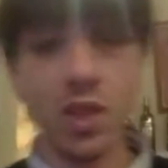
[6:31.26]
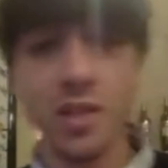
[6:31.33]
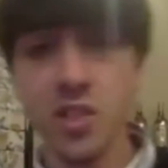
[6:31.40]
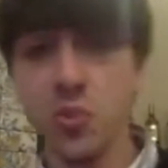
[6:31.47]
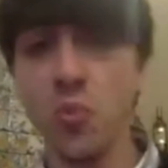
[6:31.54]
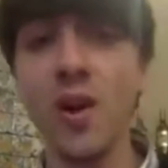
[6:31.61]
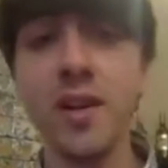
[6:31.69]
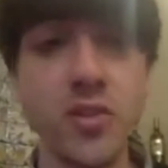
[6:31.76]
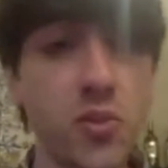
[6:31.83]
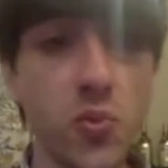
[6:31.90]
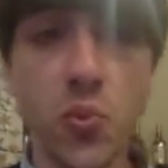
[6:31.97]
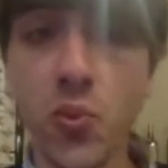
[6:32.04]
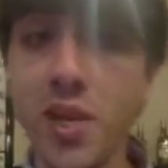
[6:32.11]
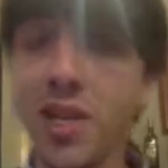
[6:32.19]
This wine is
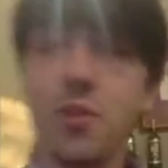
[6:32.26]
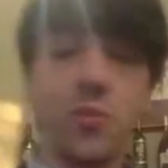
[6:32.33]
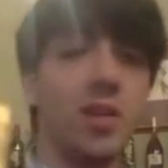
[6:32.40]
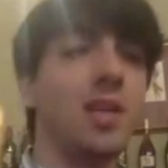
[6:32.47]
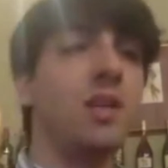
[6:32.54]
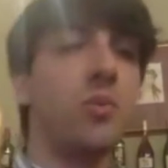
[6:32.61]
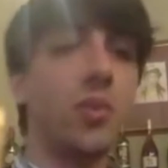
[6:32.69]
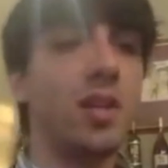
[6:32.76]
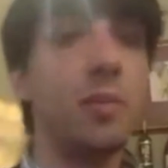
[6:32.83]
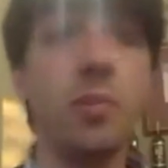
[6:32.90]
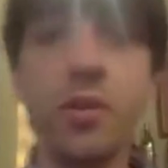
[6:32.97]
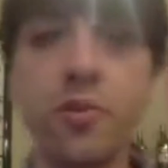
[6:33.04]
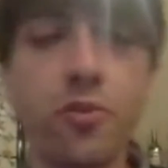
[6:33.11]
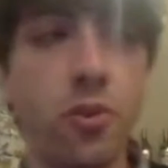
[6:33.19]
really, really, really
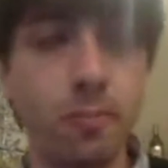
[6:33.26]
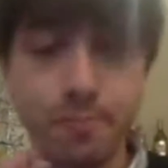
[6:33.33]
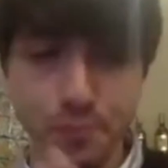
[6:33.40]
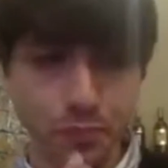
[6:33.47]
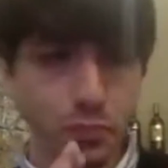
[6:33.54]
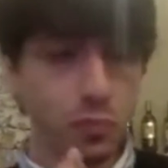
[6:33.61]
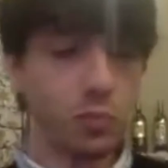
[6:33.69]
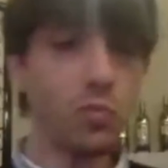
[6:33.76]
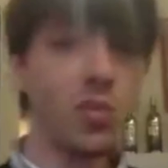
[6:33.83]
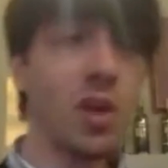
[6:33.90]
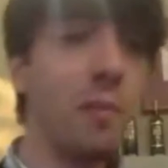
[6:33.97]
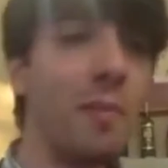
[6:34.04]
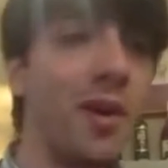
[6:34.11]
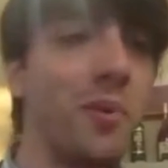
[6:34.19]
beautiful.
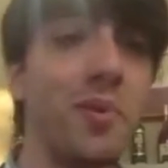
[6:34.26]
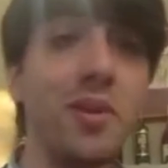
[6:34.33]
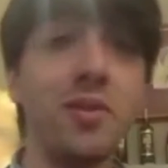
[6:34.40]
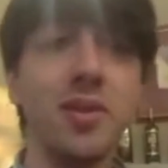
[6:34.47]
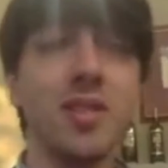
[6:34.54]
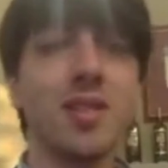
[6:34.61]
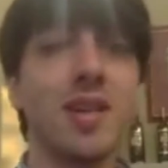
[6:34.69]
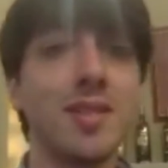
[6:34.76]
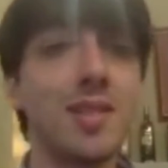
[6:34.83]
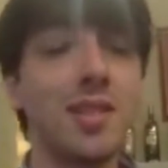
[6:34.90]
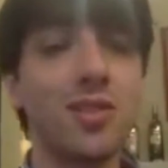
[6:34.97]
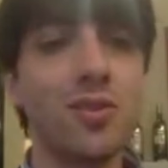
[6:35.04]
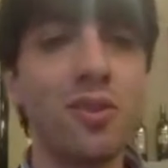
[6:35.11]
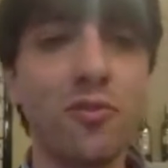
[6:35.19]
In my opinion, this Gran
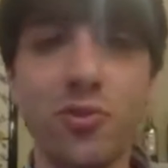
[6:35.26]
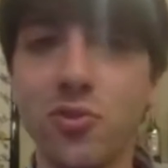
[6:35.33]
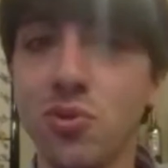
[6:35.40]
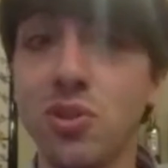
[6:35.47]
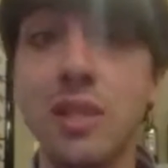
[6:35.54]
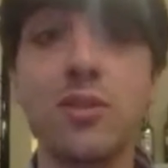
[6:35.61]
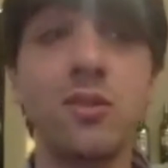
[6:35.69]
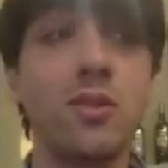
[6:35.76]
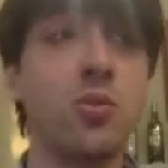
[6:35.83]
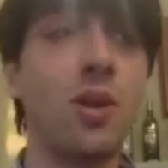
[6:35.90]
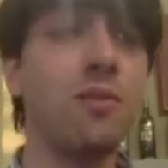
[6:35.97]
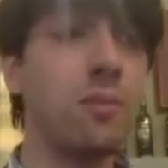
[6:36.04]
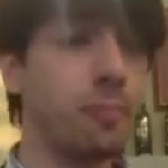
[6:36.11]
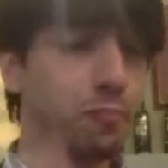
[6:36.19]
Selezione from two thousand
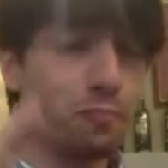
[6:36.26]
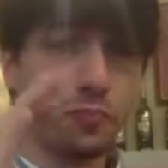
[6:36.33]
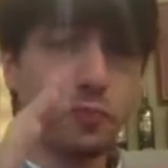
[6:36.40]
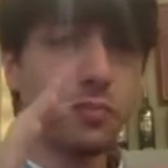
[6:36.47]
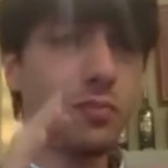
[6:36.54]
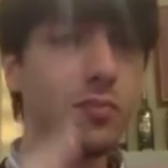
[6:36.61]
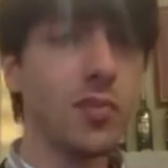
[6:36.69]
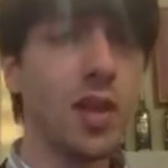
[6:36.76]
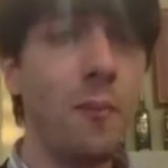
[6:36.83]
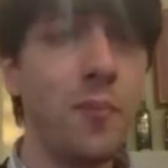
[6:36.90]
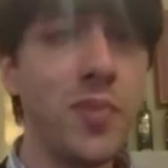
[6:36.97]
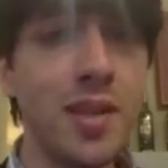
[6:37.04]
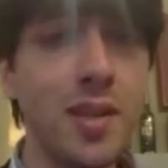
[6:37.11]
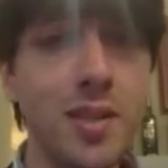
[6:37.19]
twelve,
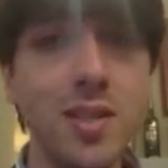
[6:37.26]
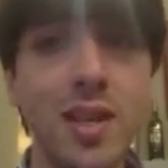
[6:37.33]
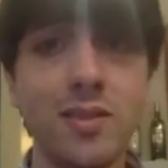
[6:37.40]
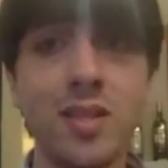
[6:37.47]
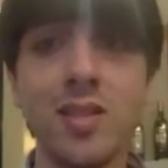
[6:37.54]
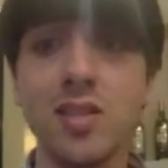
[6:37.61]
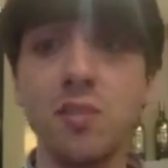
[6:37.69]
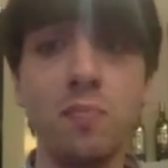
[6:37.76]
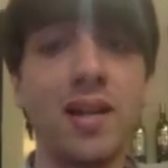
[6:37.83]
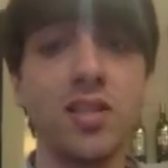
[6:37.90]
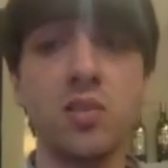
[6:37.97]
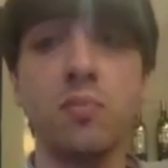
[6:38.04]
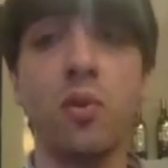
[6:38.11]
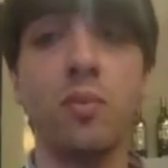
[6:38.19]
it is at its
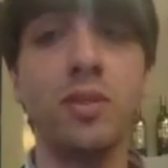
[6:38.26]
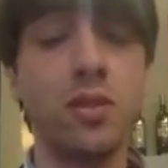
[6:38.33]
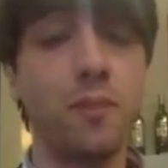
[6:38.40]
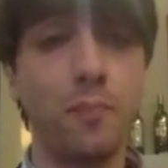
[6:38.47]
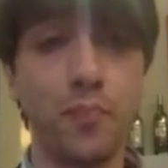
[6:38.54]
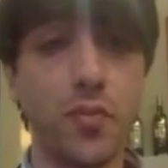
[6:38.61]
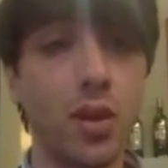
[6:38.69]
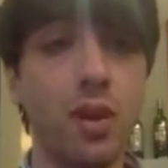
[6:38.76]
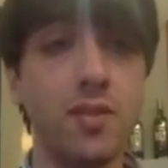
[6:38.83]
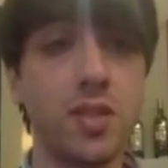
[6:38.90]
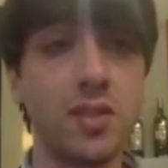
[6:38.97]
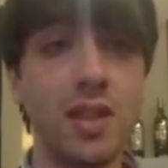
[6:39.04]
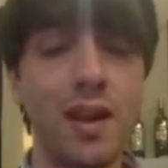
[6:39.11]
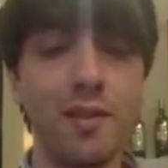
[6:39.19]
best moment of, of
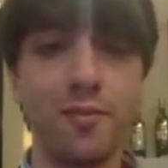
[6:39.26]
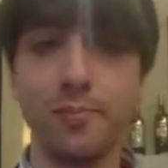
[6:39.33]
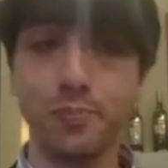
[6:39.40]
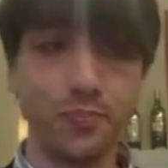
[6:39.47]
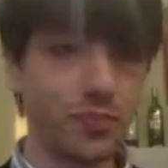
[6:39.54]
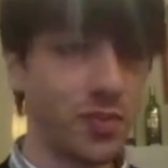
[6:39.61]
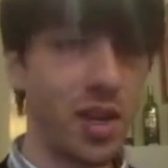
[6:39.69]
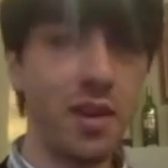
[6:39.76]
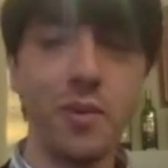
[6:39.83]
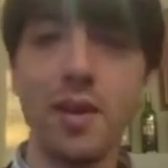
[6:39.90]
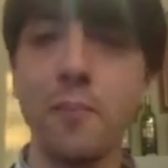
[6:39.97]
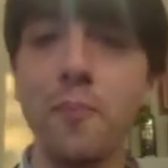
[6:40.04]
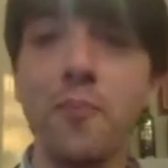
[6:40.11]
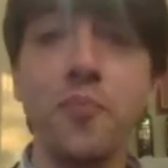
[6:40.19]
its life.
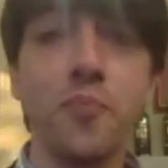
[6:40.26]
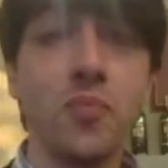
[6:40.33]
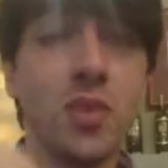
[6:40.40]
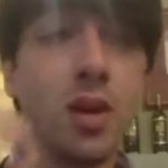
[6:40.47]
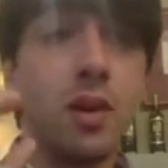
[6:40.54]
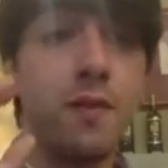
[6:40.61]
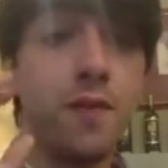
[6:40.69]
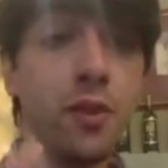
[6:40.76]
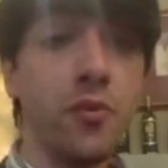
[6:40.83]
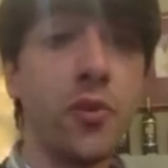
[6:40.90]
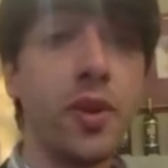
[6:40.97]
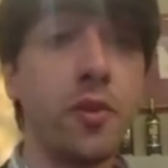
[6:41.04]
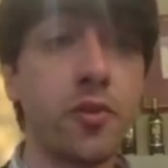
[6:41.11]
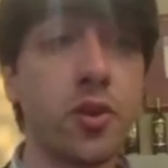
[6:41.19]
Anyway, feel
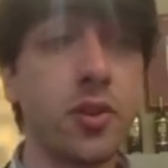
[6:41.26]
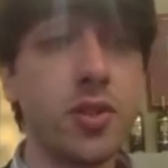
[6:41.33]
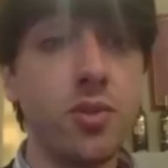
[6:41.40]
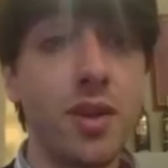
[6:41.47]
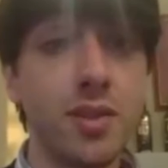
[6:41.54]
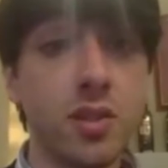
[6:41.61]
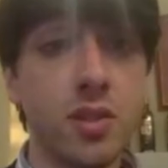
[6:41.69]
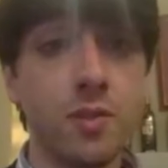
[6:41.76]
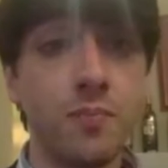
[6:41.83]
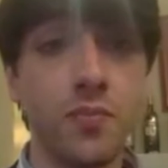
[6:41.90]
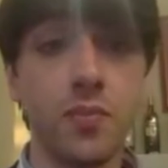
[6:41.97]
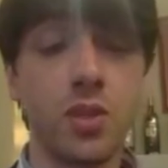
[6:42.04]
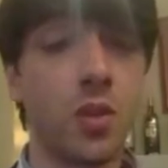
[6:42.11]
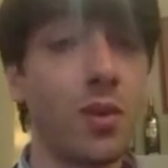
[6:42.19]
free, of course, to ask
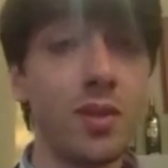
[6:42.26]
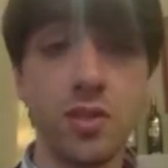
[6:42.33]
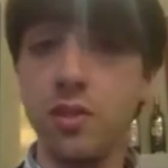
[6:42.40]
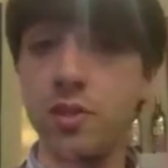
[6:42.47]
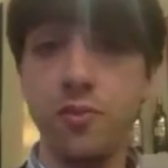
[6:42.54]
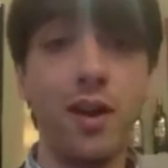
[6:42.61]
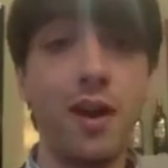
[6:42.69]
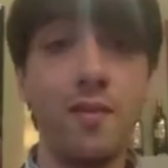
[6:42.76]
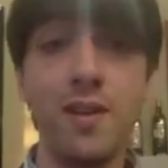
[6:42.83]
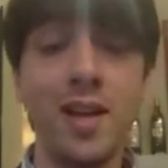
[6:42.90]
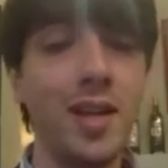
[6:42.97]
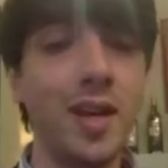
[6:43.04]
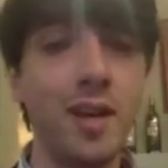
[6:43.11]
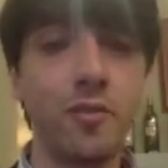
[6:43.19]
um, questions. If you have
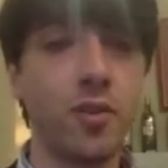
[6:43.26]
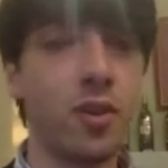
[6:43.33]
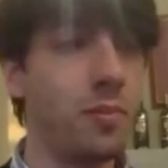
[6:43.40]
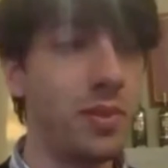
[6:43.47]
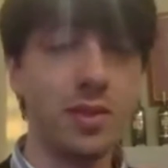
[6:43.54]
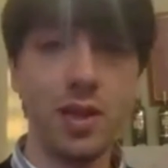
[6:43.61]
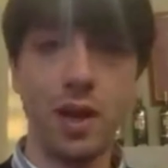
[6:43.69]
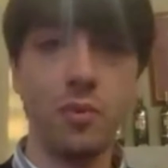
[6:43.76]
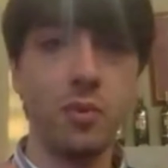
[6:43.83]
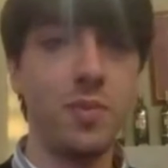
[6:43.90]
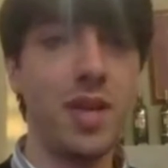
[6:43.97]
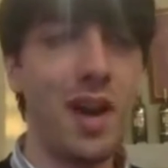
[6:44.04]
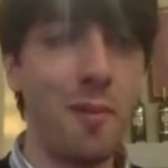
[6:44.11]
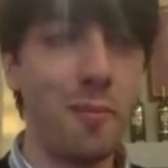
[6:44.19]
any kind of comment, I will
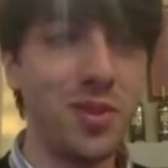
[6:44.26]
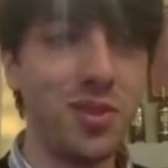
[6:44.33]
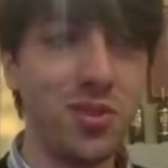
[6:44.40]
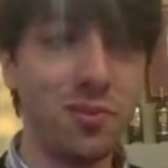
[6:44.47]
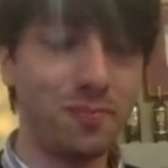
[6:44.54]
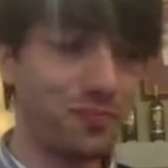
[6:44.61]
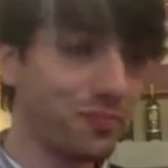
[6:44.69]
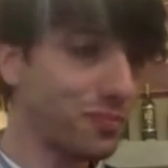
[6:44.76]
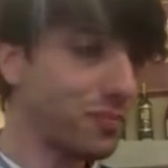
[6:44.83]
be happy to